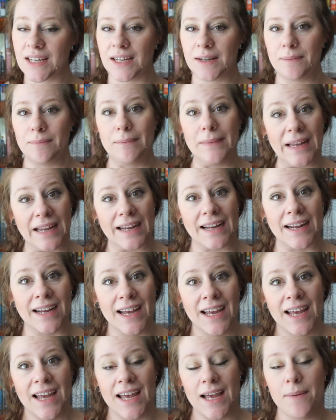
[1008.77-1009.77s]
And
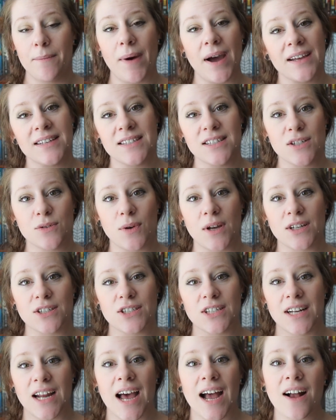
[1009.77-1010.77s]
me, in my situation,